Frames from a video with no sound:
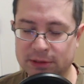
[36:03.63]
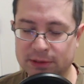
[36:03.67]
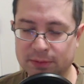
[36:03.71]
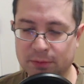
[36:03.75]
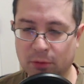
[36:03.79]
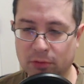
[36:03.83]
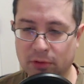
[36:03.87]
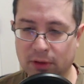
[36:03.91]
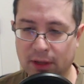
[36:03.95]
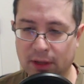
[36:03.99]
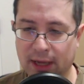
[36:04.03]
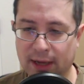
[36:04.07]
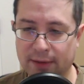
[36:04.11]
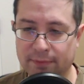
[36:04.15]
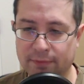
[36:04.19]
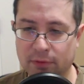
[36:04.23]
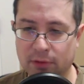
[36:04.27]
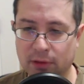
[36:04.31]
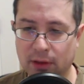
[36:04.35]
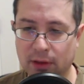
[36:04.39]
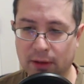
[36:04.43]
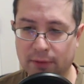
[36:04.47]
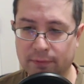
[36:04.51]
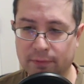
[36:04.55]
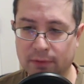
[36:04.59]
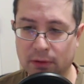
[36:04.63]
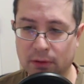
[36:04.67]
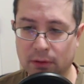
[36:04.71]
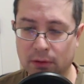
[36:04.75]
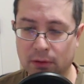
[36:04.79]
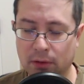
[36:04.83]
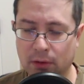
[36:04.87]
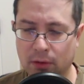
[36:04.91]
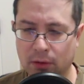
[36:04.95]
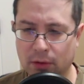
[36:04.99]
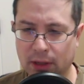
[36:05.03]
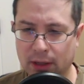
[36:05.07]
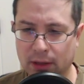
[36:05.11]
goes to f7,
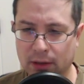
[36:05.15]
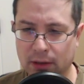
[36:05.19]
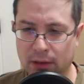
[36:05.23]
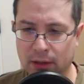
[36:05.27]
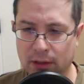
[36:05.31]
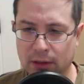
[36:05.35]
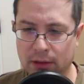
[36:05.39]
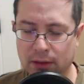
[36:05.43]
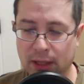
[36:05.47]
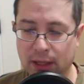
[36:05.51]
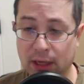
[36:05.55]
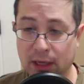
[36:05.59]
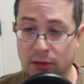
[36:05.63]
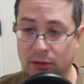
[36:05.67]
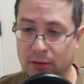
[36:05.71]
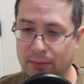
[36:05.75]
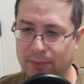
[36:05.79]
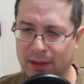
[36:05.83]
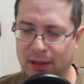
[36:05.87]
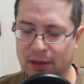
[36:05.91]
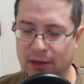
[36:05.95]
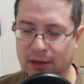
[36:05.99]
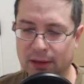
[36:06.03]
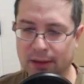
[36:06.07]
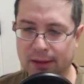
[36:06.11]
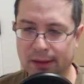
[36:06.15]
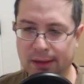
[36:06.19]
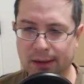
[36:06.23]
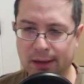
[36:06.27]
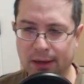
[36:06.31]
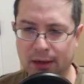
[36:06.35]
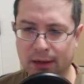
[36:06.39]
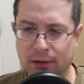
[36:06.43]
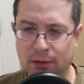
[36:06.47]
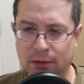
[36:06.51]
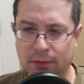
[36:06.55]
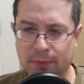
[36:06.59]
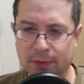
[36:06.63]
okay, he takes immediately. I
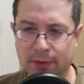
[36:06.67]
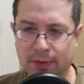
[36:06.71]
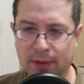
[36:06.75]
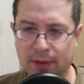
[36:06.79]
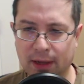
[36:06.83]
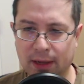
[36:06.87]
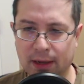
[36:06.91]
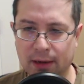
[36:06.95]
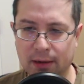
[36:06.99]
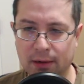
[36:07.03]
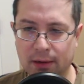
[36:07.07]
don't know about that